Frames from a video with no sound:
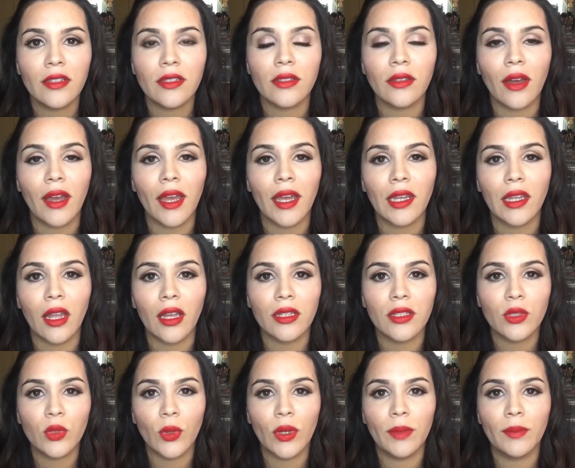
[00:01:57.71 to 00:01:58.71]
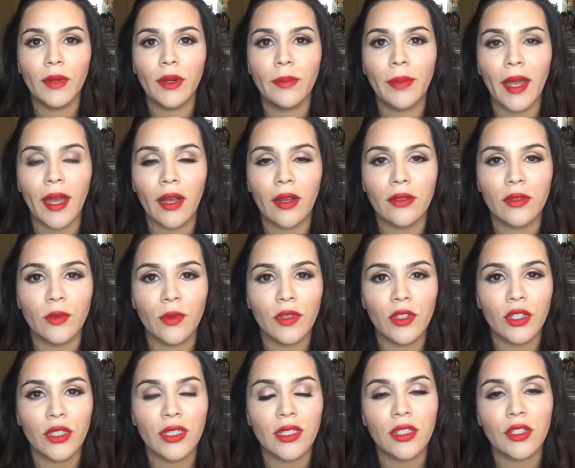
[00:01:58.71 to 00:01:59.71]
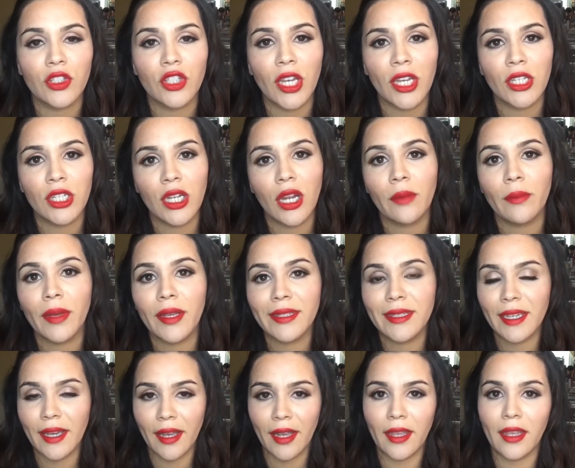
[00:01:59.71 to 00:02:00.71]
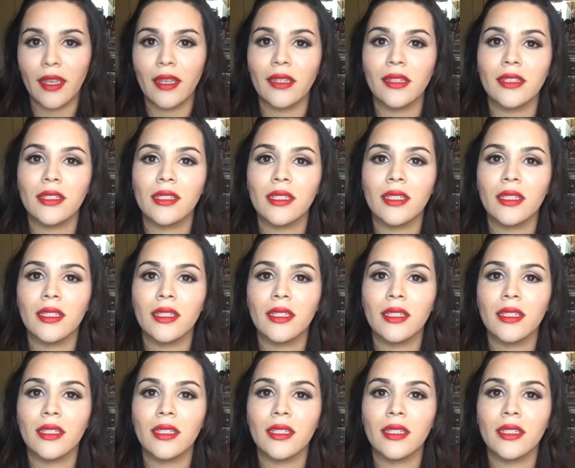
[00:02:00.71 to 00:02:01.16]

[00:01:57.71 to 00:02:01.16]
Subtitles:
So I had lost 20 more pounds with just changing up my diet